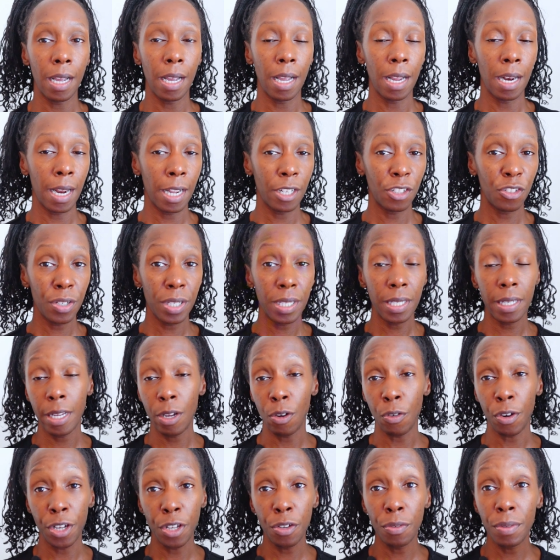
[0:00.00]
electricity
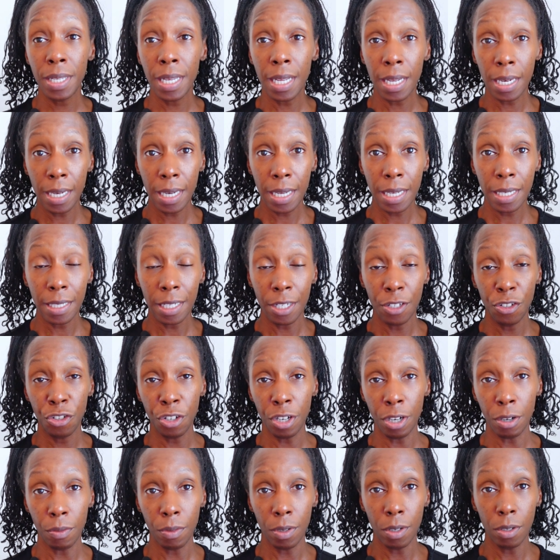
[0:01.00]
or utilities in
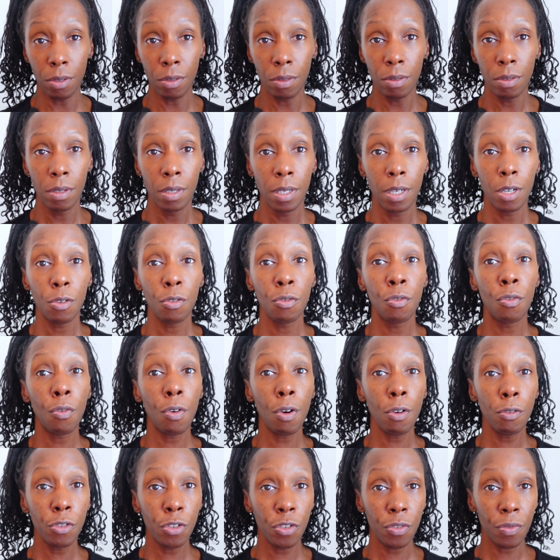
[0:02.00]
general,
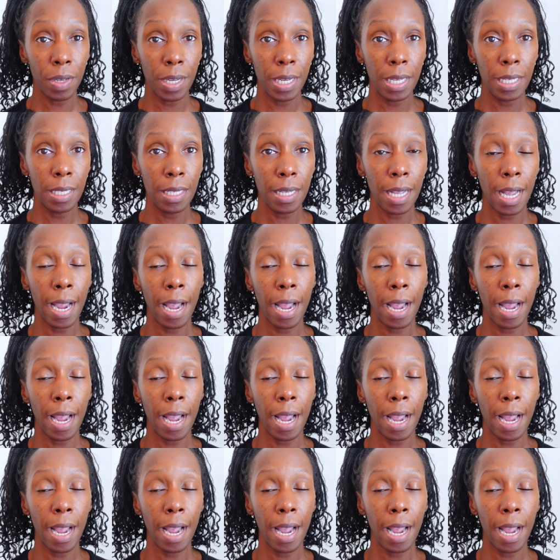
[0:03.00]
groceries.